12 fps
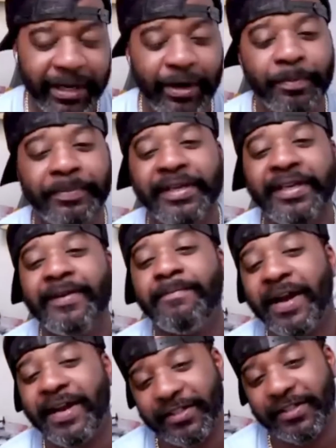I'm gonna go
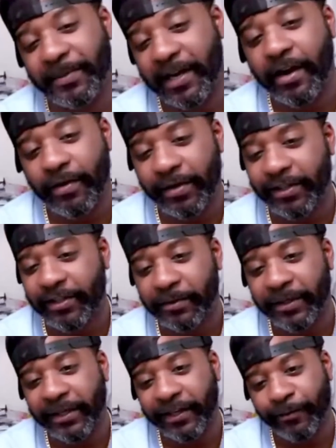B-, but I
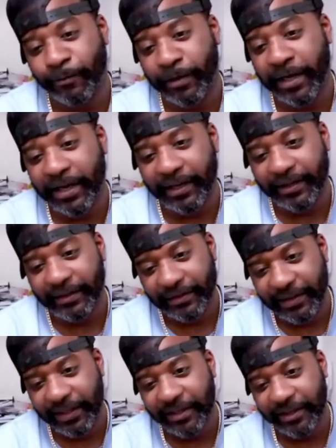already explained
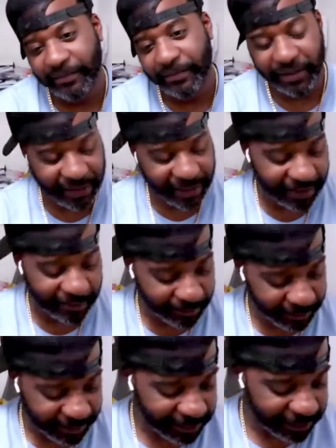why. It could have been an
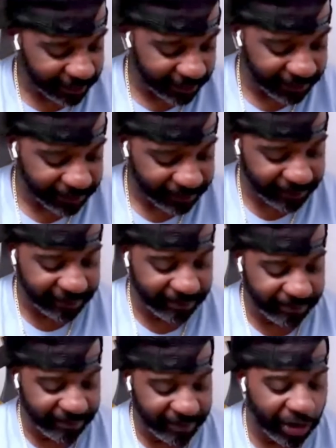A, but yeah.
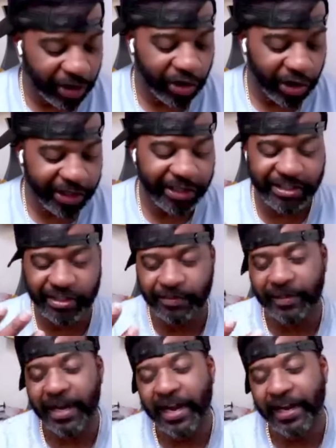Or it could
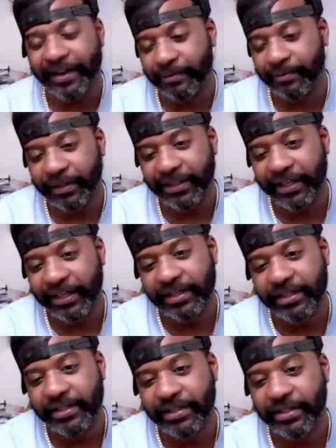have just been higher, but
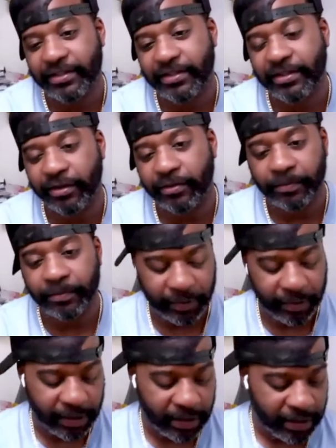yeah, it's just, you
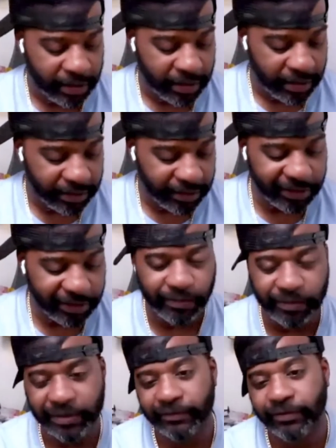know, the
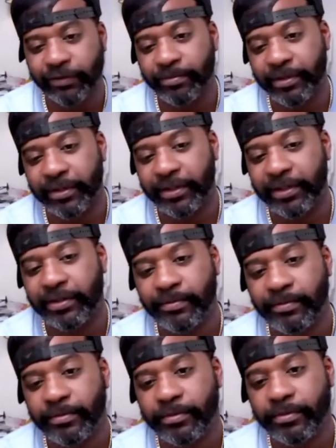sequencing for
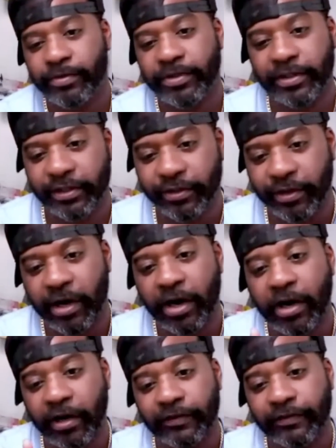me was a
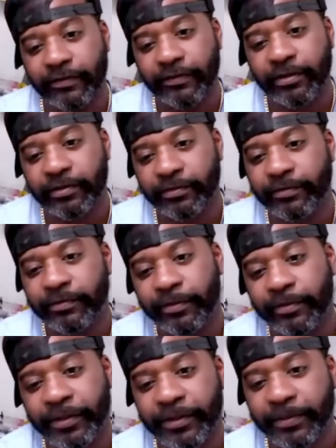little off
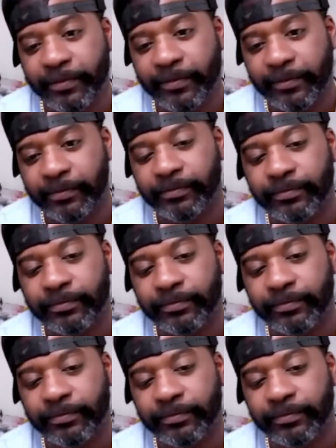for me.